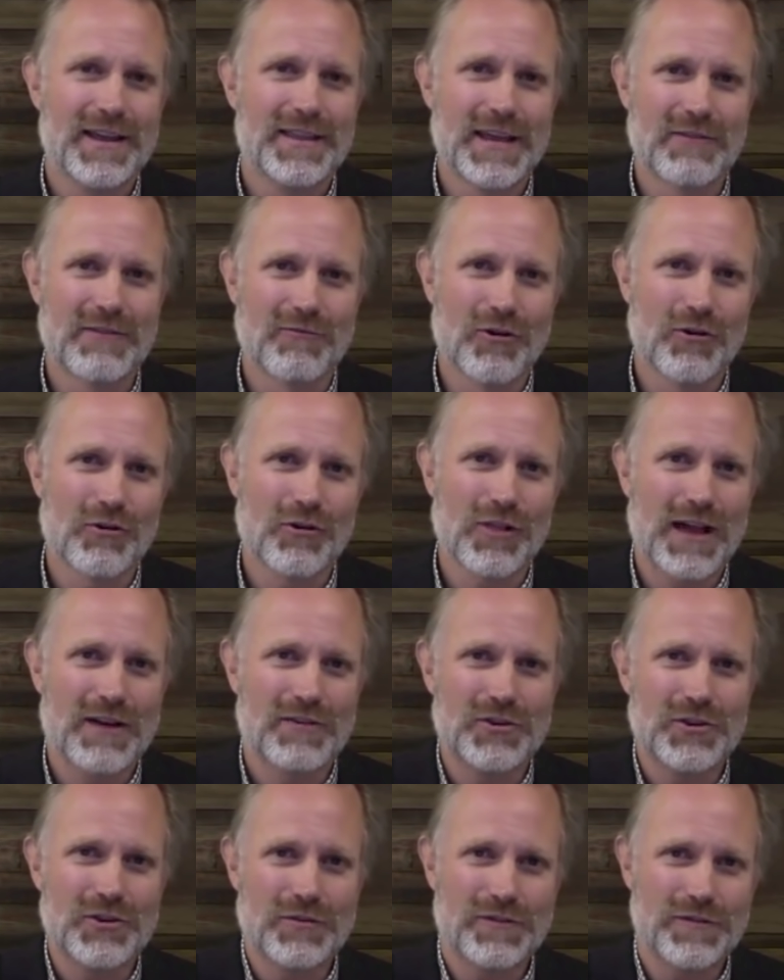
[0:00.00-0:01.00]
they roll
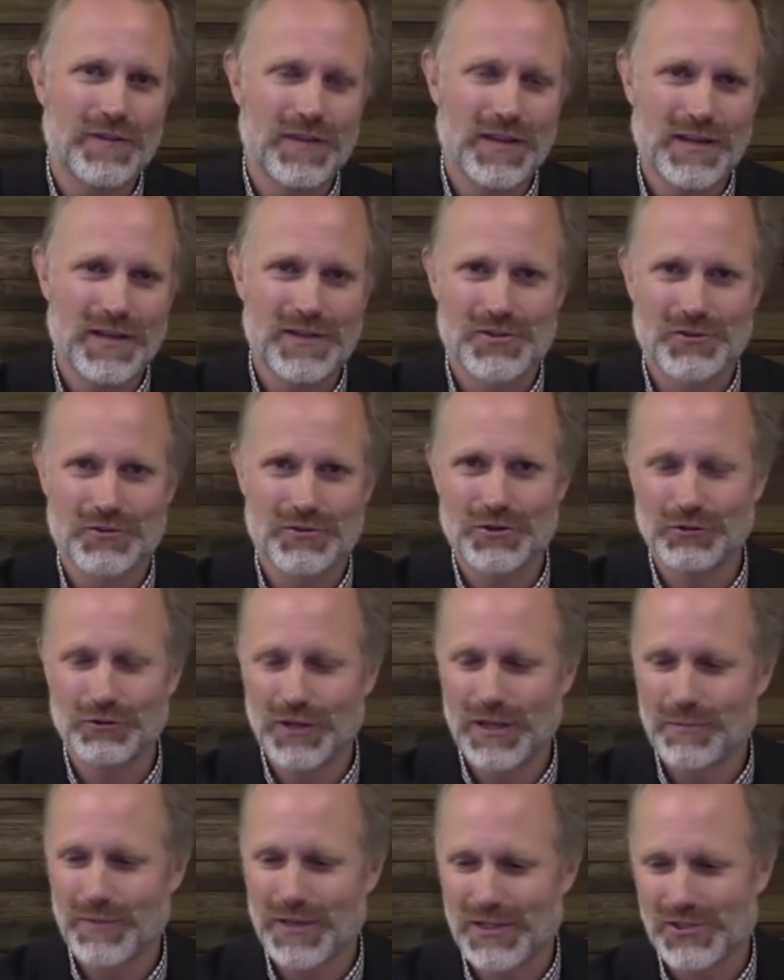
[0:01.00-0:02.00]
out new fees or new
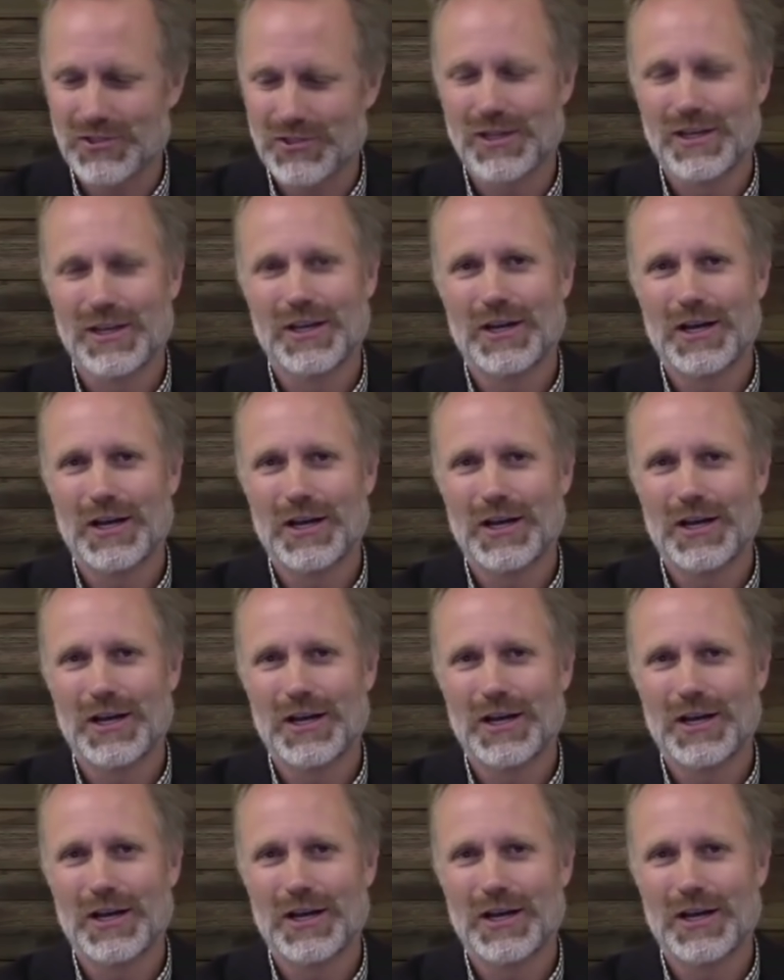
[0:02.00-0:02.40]
limits.